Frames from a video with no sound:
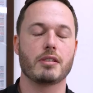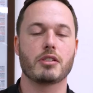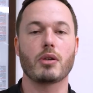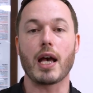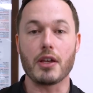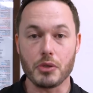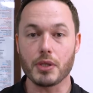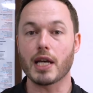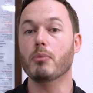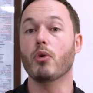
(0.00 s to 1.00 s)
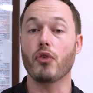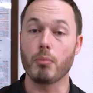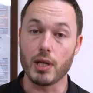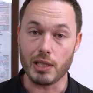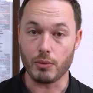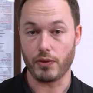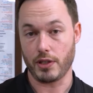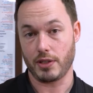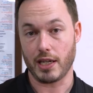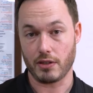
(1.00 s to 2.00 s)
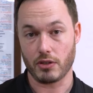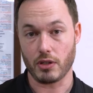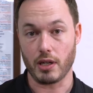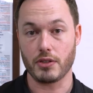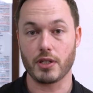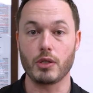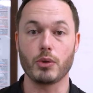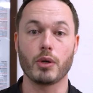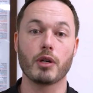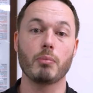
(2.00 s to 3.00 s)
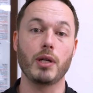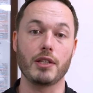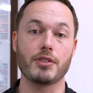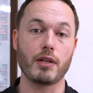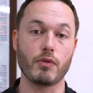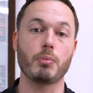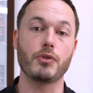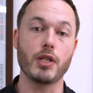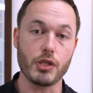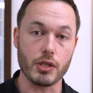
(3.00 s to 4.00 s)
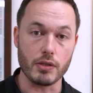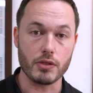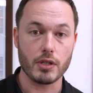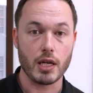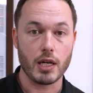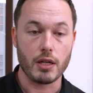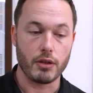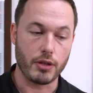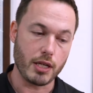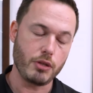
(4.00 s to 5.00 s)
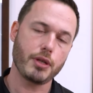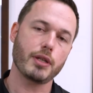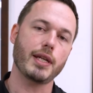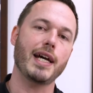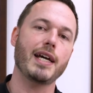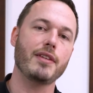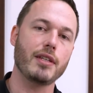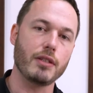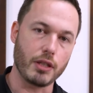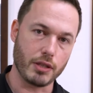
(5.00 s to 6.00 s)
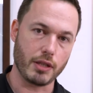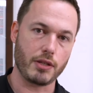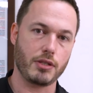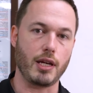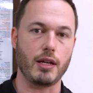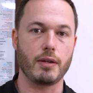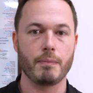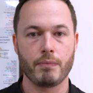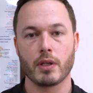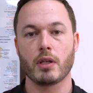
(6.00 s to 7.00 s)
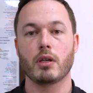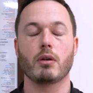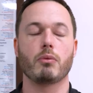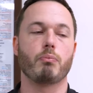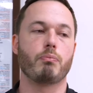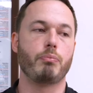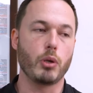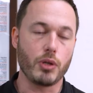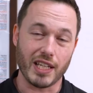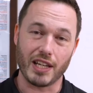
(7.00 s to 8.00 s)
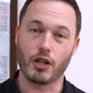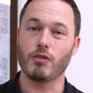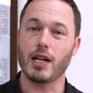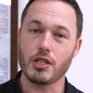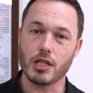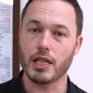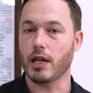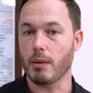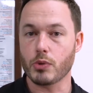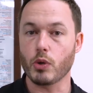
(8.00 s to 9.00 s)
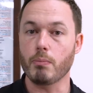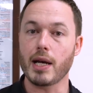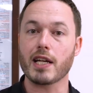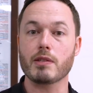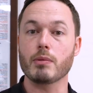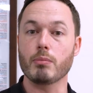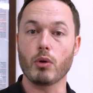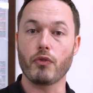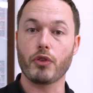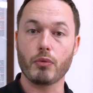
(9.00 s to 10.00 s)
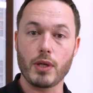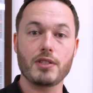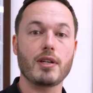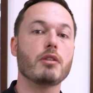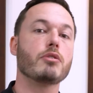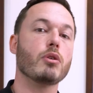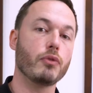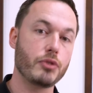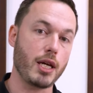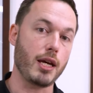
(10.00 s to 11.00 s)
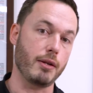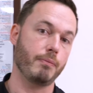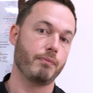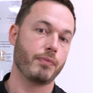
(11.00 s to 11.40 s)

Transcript: So as you get more familiar with this exercise and you can complete 10 repetitions, then you can add in another set, building it gradually up to a maximum of 3 sets of 10.